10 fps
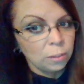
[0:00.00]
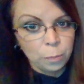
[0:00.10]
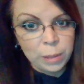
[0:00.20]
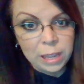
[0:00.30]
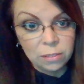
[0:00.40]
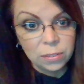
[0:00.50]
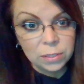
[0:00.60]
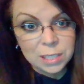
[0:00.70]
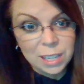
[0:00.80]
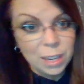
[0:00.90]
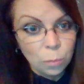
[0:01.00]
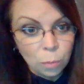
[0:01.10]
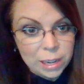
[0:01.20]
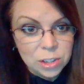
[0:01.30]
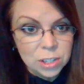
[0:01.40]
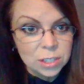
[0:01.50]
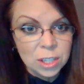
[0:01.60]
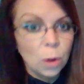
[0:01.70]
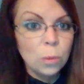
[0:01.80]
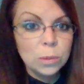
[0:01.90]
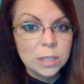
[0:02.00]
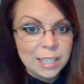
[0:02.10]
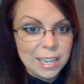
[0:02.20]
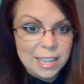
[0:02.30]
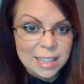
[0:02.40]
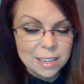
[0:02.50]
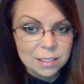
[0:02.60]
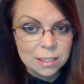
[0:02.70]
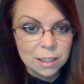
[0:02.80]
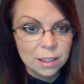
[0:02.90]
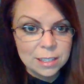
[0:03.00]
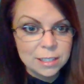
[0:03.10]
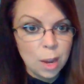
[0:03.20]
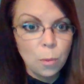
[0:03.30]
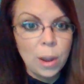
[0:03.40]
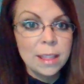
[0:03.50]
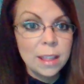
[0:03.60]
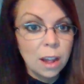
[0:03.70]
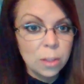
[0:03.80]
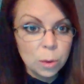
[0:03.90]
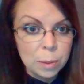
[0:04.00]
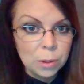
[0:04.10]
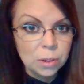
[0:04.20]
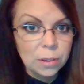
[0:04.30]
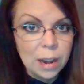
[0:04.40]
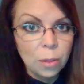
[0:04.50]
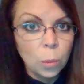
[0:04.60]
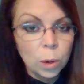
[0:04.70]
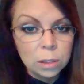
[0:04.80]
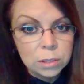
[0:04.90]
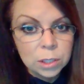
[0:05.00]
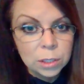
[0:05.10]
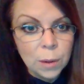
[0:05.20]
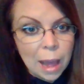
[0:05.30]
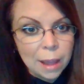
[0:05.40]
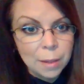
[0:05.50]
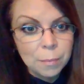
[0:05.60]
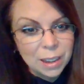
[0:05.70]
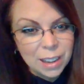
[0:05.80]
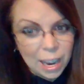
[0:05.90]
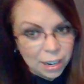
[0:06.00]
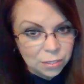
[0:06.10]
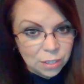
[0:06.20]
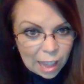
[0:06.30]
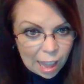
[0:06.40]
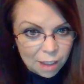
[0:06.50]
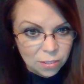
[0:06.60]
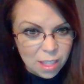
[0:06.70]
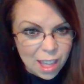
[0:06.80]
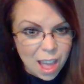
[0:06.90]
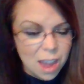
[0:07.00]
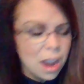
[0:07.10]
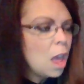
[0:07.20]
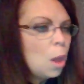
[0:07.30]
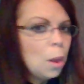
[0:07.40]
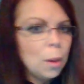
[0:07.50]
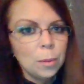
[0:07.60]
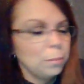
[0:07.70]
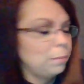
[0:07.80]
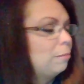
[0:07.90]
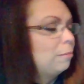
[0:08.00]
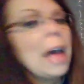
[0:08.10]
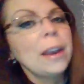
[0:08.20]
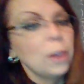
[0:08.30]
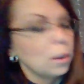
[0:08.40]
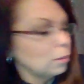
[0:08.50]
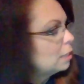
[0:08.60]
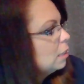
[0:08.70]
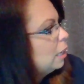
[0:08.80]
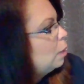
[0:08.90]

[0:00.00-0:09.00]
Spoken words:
of beef. See, we just don't see this the same way that other people around the world do. I'm kind of glad for that. I don't know. Let's